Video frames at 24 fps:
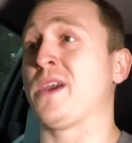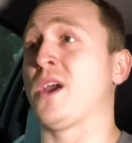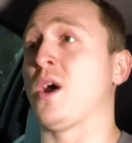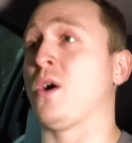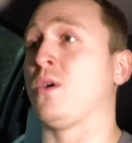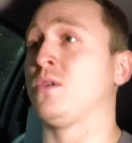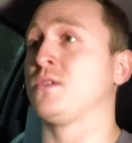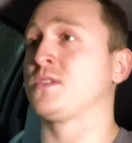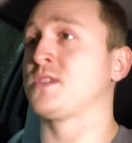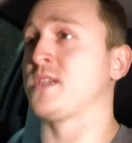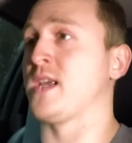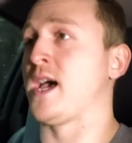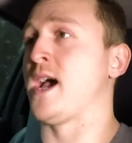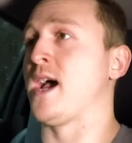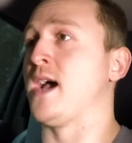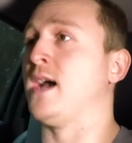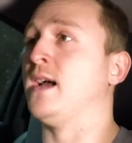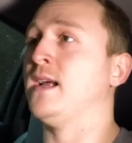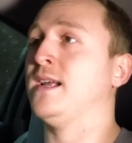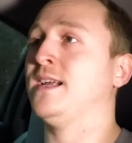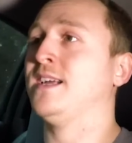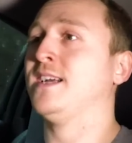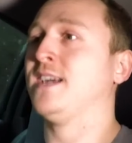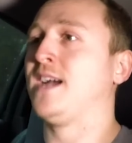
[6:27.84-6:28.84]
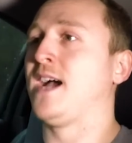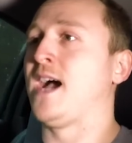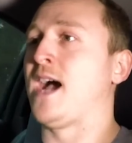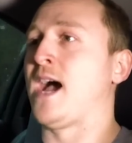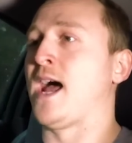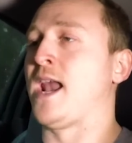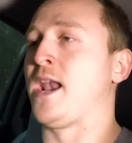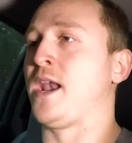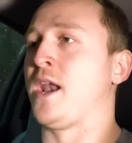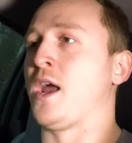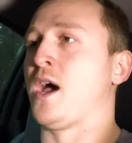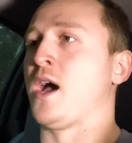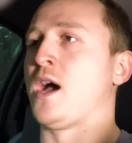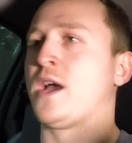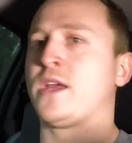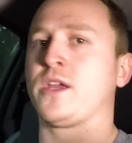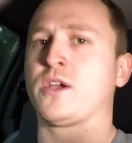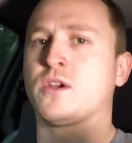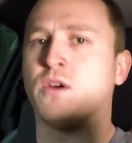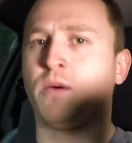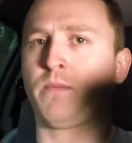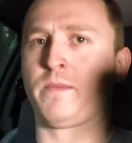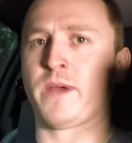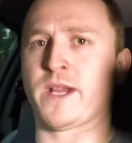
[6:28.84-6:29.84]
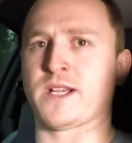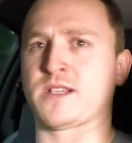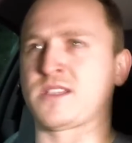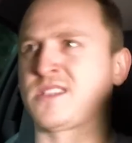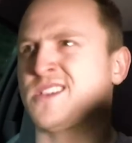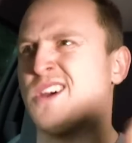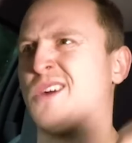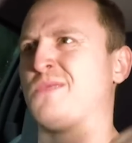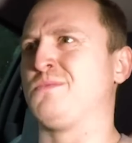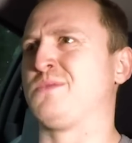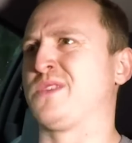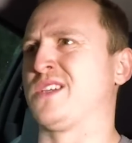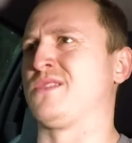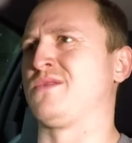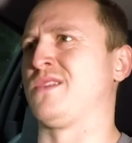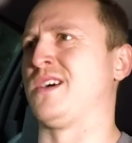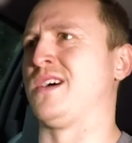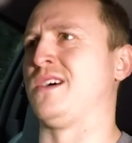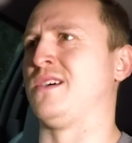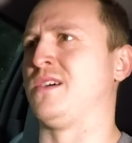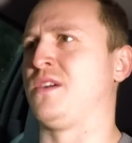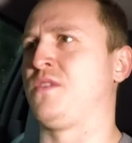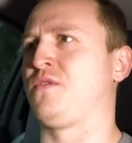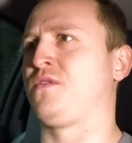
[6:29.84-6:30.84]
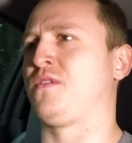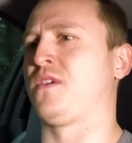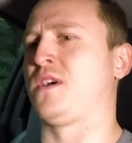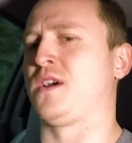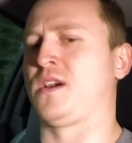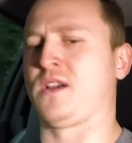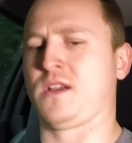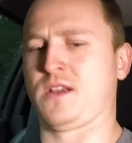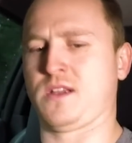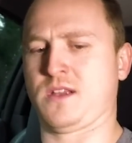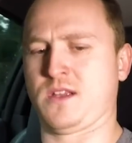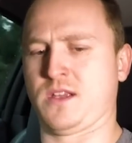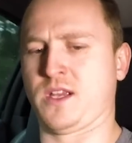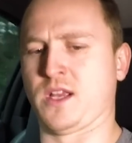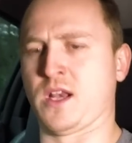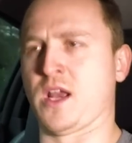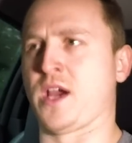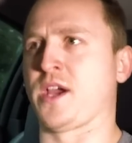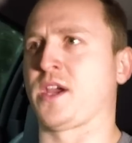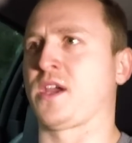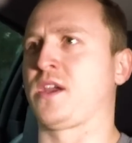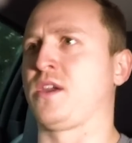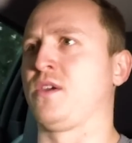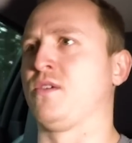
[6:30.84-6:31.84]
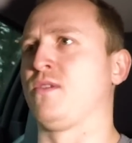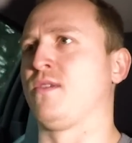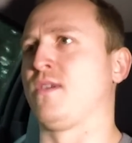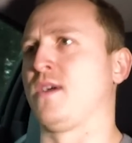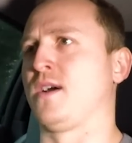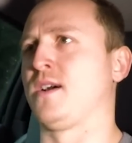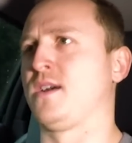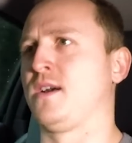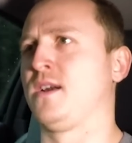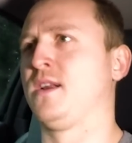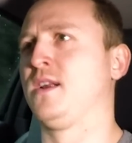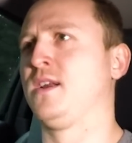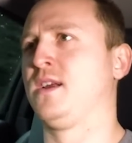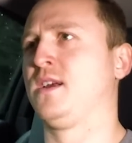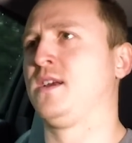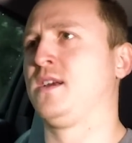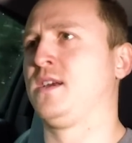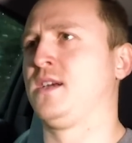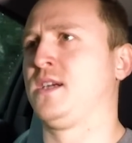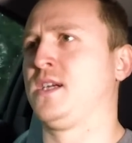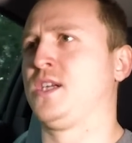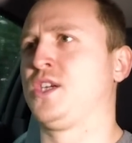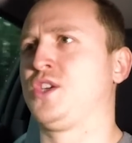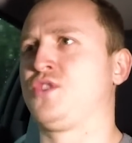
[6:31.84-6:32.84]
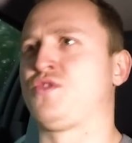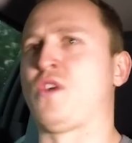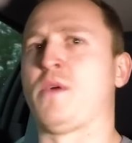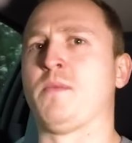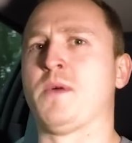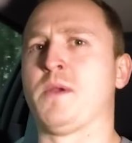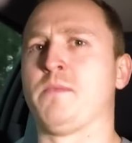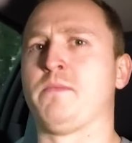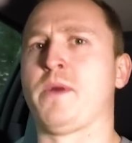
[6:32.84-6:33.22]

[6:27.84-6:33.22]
holes there, and you've got big subs as well if you like your drum and